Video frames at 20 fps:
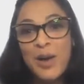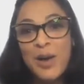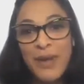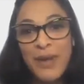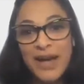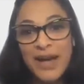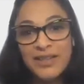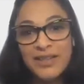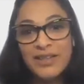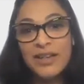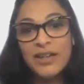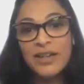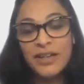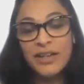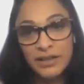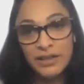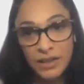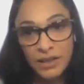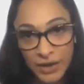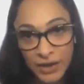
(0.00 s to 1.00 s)
But
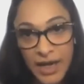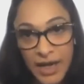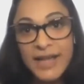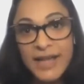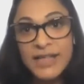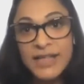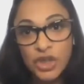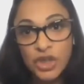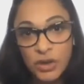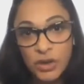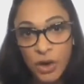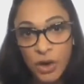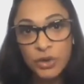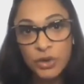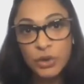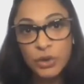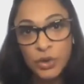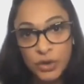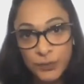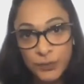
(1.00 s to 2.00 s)
the reliance on
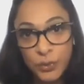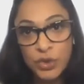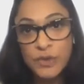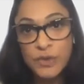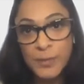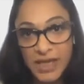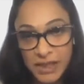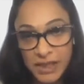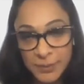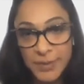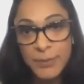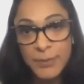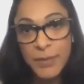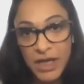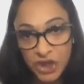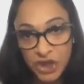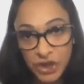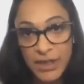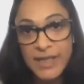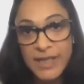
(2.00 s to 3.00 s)
those foods must be
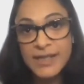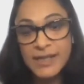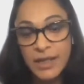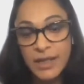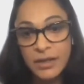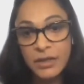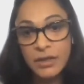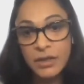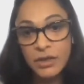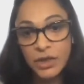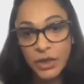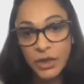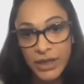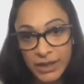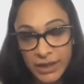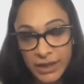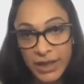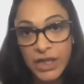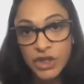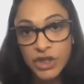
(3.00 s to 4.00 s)
much less, and your
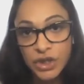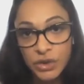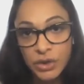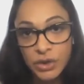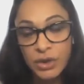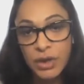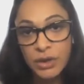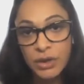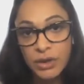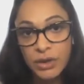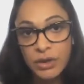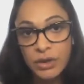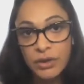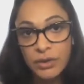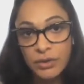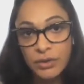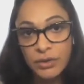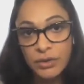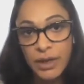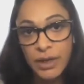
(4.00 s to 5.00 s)
dedication
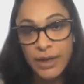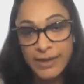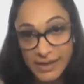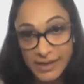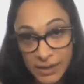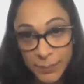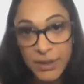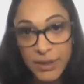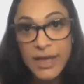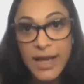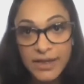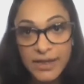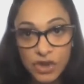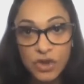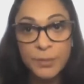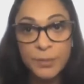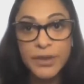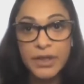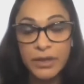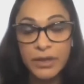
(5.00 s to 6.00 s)
and discipline has
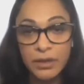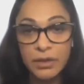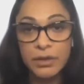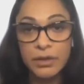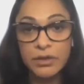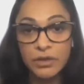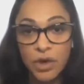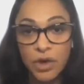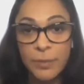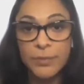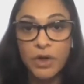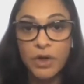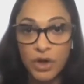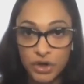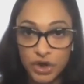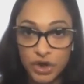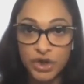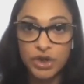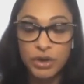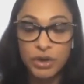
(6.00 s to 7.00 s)
to be top
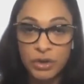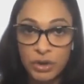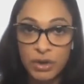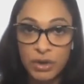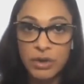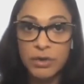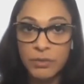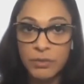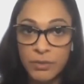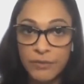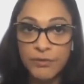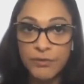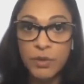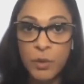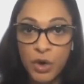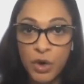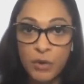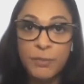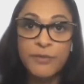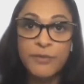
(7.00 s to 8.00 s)
notch if you
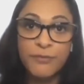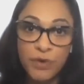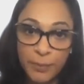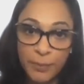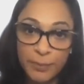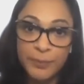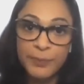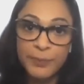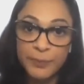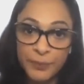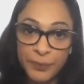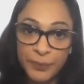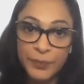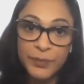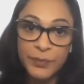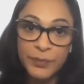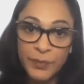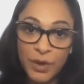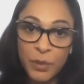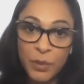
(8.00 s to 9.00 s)
want to perform
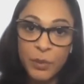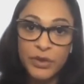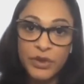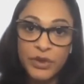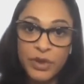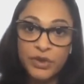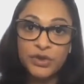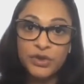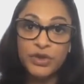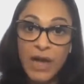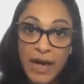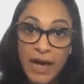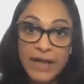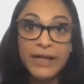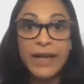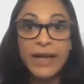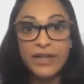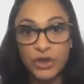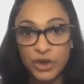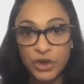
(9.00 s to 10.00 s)
with your diet
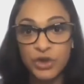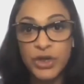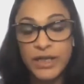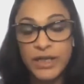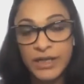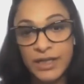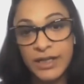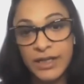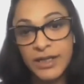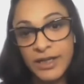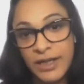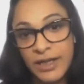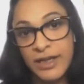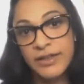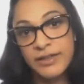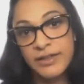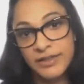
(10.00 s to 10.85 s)
and your training. Yeah.